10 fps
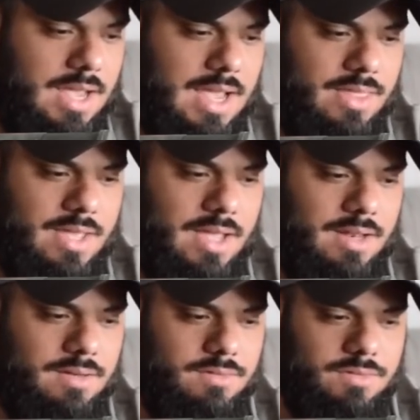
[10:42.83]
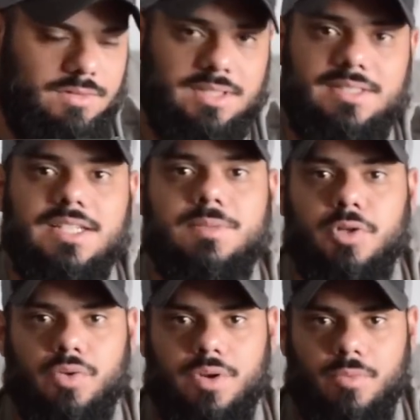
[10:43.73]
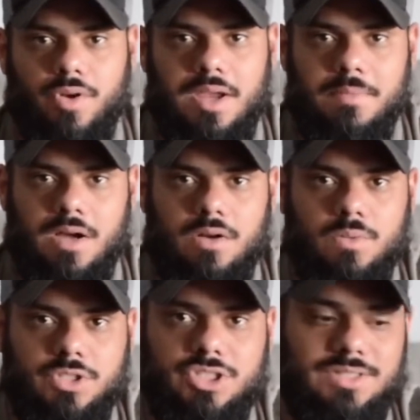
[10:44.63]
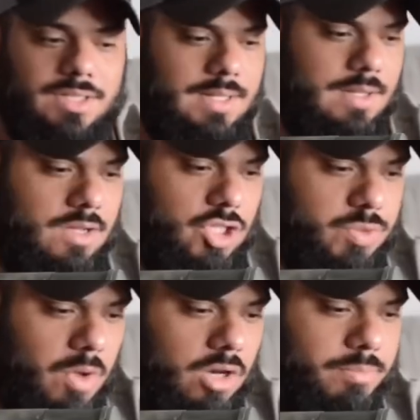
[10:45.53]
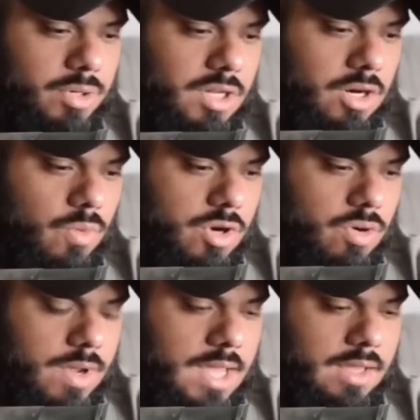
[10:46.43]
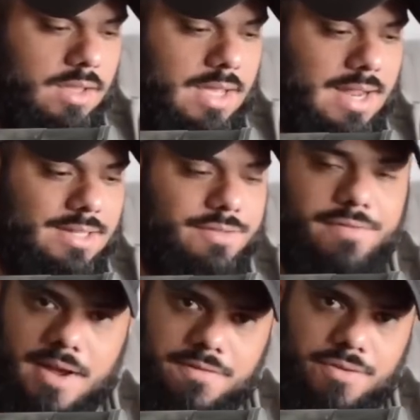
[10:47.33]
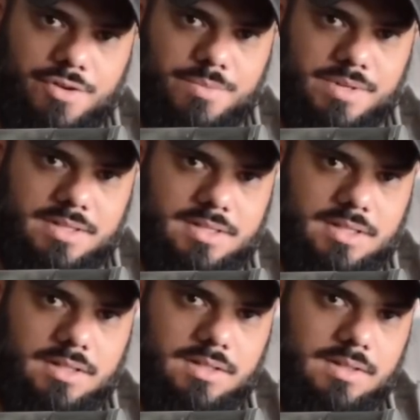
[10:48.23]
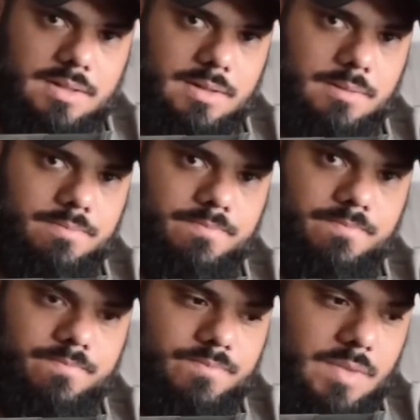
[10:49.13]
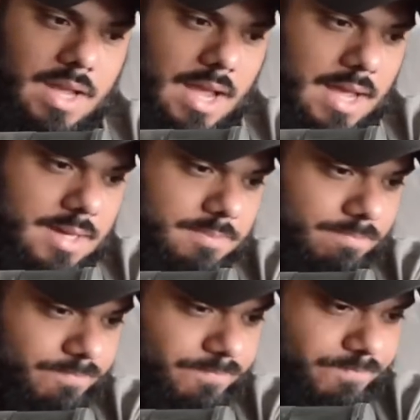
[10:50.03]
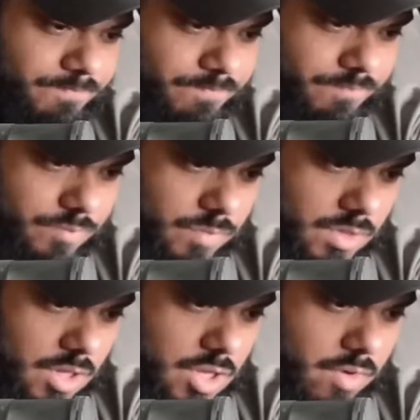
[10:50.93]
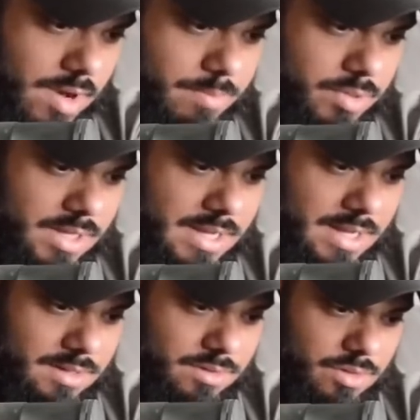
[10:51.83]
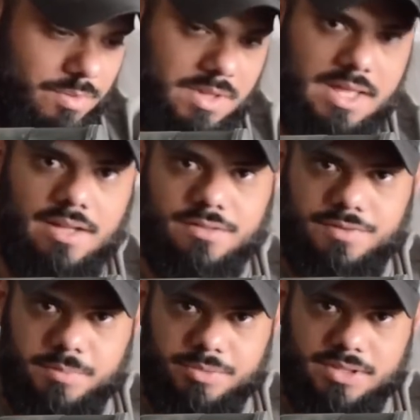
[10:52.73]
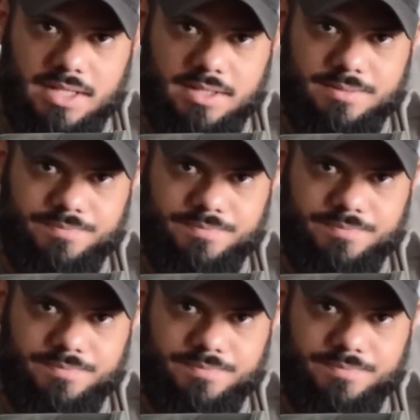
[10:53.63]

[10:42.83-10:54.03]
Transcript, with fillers: And then the six millimeter Creedmoor came out, which is a smaller bullet, a one oh eight, and it has a five thirty B C. And you're able to get three thousand feet per second.